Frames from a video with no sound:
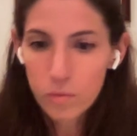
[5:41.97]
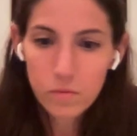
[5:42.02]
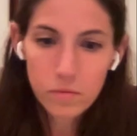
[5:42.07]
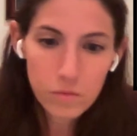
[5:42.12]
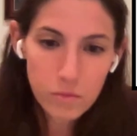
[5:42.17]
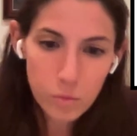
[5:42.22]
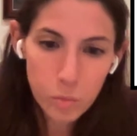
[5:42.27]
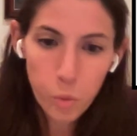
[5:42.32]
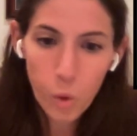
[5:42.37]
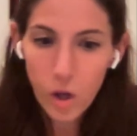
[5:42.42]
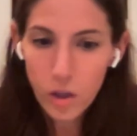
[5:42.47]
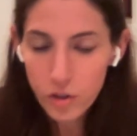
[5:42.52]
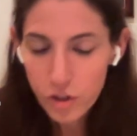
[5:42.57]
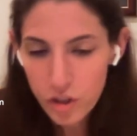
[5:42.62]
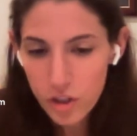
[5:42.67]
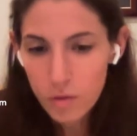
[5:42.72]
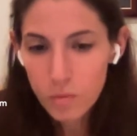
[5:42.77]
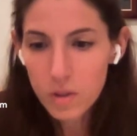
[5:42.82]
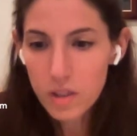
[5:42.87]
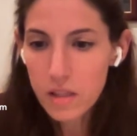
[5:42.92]
while
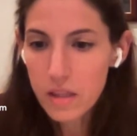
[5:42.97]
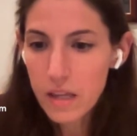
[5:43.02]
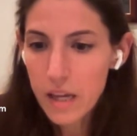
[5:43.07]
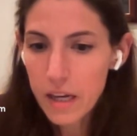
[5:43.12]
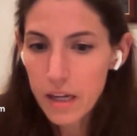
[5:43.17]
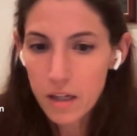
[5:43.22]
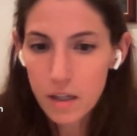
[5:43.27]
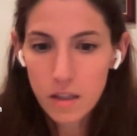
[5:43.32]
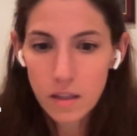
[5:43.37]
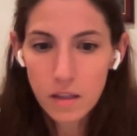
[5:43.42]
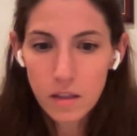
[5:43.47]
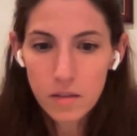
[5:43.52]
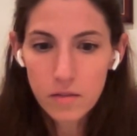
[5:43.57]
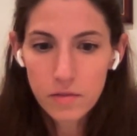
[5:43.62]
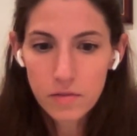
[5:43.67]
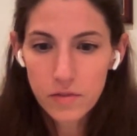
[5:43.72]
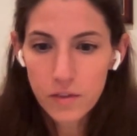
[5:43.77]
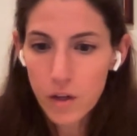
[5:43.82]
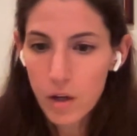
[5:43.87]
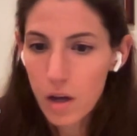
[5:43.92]
she was there
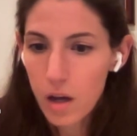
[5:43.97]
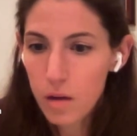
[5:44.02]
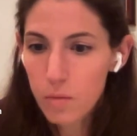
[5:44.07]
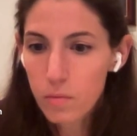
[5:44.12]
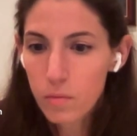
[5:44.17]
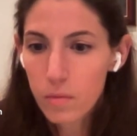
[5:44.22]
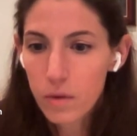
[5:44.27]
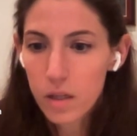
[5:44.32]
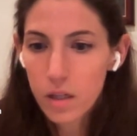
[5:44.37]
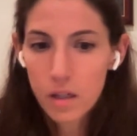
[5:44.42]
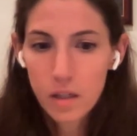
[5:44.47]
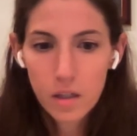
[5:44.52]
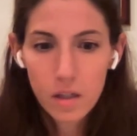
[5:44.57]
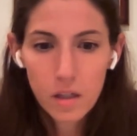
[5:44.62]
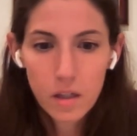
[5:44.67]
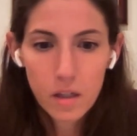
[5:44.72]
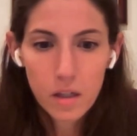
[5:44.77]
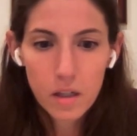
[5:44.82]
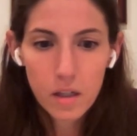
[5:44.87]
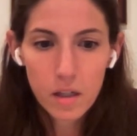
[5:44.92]
from
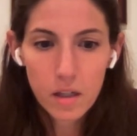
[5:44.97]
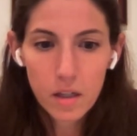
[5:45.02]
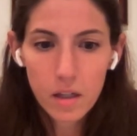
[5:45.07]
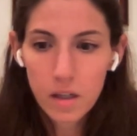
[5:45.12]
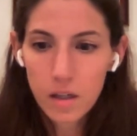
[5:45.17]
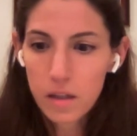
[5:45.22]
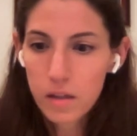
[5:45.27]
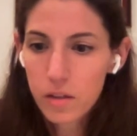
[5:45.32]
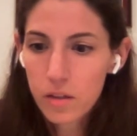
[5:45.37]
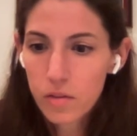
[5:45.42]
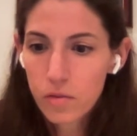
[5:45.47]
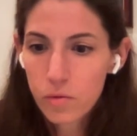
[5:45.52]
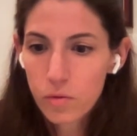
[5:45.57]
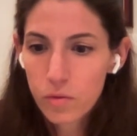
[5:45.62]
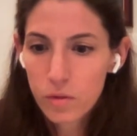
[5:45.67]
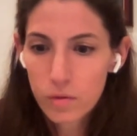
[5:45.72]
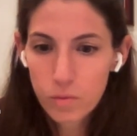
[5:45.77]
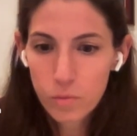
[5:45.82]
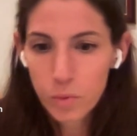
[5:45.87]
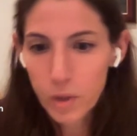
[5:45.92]

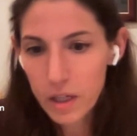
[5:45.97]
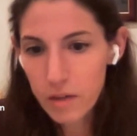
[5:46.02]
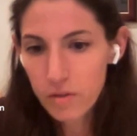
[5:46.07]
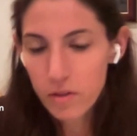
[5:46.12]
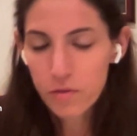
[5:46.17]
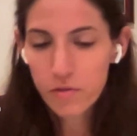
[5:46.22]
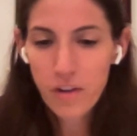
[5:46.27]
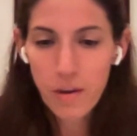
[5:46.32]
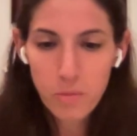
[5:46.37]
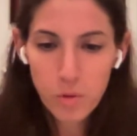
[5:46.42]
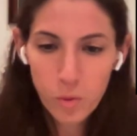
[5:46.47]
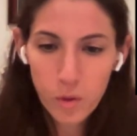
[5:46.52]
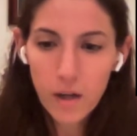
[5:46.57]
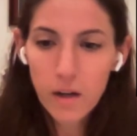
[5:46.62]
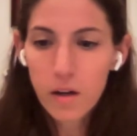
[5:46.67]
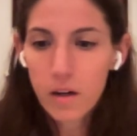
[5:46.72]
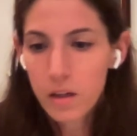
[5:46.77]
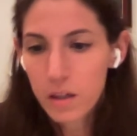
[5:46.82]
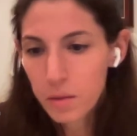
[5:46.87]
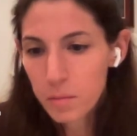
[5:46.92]

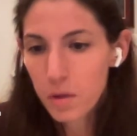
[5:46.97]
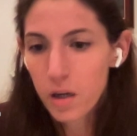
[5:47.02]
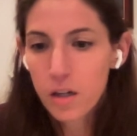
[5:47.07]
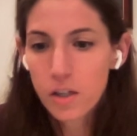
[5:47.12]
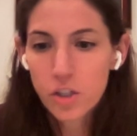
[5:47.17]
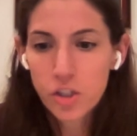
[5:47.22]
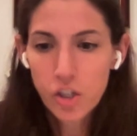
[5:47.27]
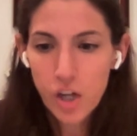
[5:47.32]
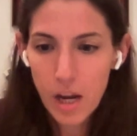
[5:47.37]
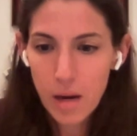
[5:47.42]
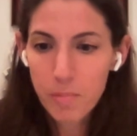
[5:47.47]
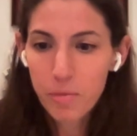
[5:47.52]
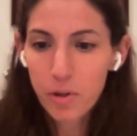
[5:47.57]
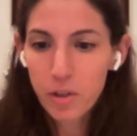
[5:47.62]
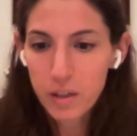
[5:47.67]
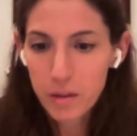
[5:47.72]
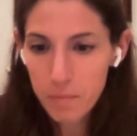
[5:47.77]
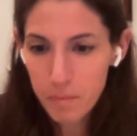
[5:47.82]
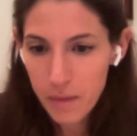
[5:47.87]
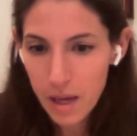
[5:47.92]
February, March, April,
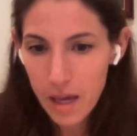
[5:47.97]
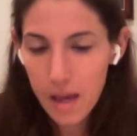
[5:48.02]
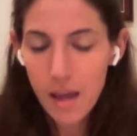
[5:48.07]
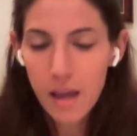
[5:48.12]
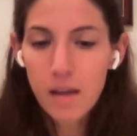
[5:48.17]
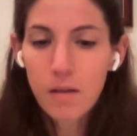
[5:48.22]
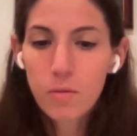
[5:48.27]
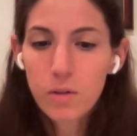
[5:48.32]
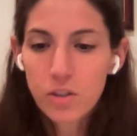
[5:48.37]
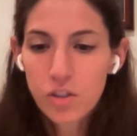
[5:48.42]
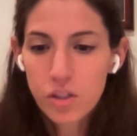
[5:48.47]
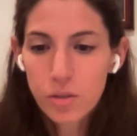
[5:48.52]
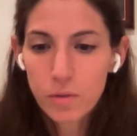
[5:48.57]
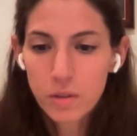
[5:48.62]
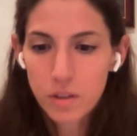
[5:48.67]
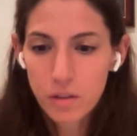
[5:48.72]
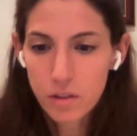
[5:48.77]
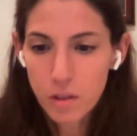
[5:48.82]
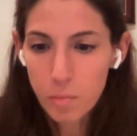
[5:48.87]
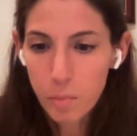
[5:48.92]
and May, when she
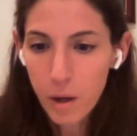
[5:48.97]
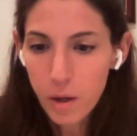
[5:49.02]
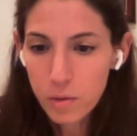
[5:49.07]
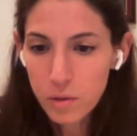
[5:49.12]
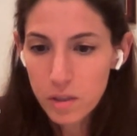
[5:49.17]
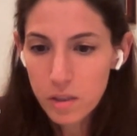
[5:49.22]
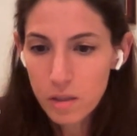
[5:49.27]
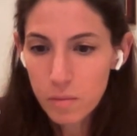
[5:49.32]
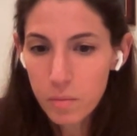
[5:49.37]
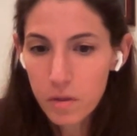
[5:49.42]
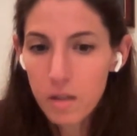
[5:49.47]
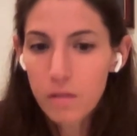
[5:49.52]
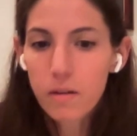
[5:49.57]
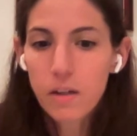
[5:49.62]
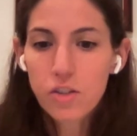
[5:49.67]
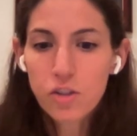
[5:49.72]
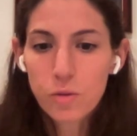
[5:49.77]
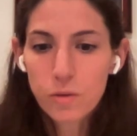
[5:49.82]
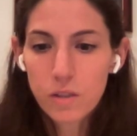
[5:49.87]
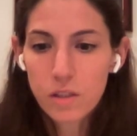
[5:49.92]
wasn't supposed to be, right?
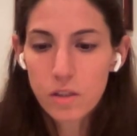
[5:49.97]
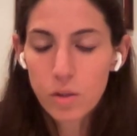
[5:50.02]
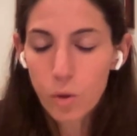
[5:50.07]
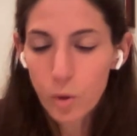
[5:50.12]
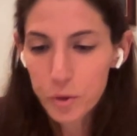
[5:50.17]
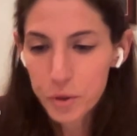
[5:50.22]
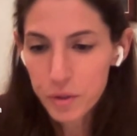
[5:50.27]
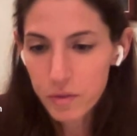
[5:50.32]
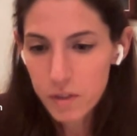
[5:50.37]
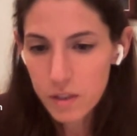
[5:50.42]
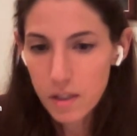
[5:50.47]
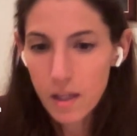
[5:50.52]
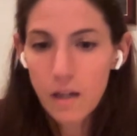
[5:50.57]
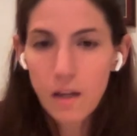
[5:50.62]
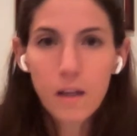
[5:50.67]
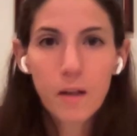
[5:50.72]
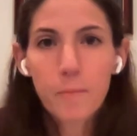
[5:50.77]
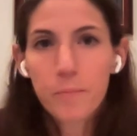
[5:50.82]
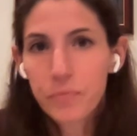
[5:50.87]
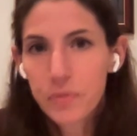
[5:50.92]
She was this holdover
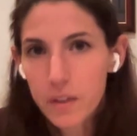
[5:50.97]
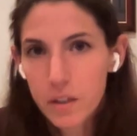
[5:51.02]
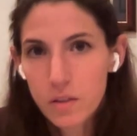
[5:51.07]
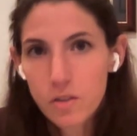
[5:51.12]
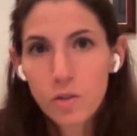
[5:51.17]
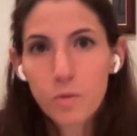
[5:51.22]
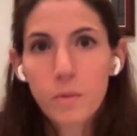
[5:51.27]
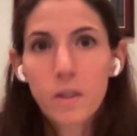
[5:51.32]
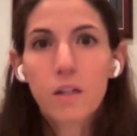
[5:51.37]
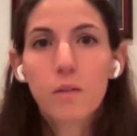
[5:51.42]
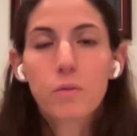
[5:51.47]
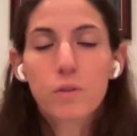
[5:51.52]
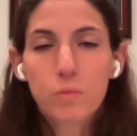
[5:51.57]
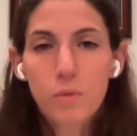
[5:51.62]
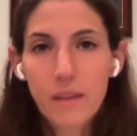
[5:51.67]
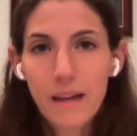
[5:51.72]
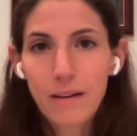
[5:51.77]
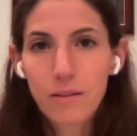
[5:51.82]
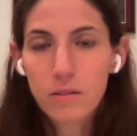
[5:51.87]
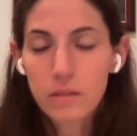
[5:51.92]
tenant, assuming it was
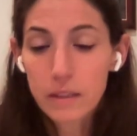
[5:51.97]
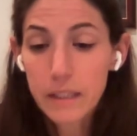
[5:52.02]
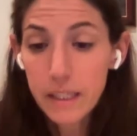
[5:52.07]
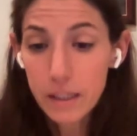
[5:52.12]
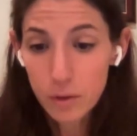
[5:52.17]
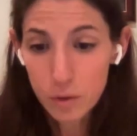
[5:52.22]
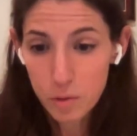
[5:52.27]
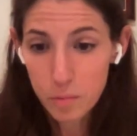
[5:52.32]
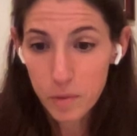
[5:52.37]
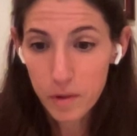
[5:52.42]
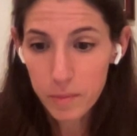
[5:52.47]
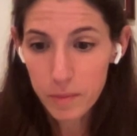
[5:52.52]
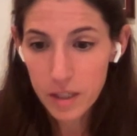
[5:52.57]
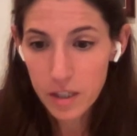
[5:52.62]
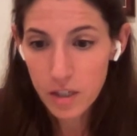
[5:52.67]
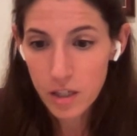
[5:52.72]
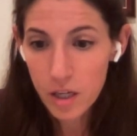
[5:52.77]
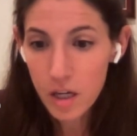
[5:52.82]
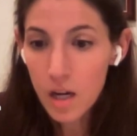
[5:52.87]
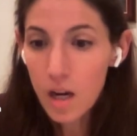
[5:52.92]
without Leo's
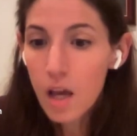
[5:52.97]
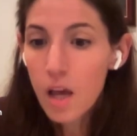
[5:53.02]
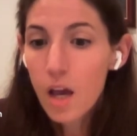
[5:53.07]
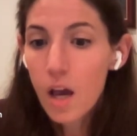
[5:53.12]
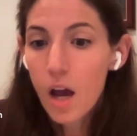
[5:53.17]
permission.